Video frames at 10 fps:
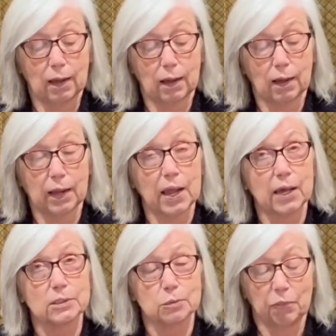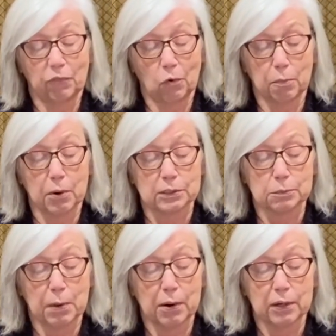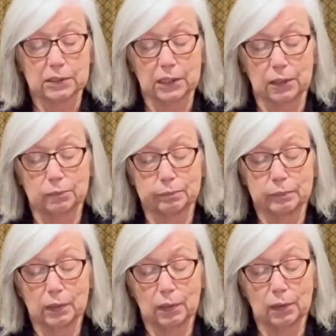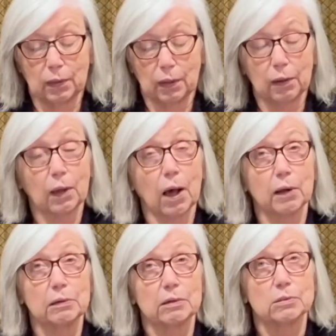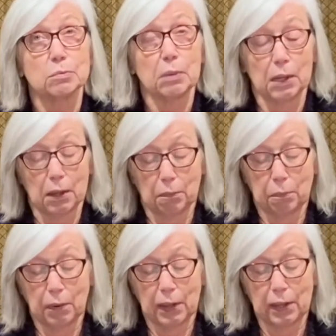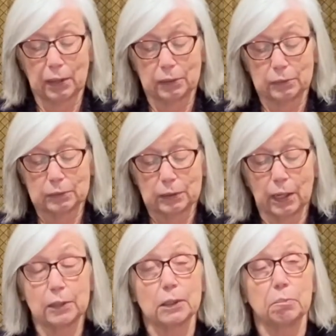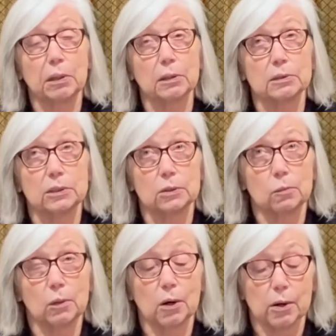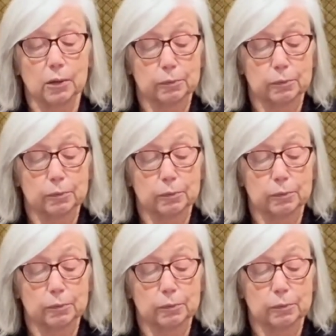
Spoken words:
I ask for prosperity, God gives me a brain and the ability to work.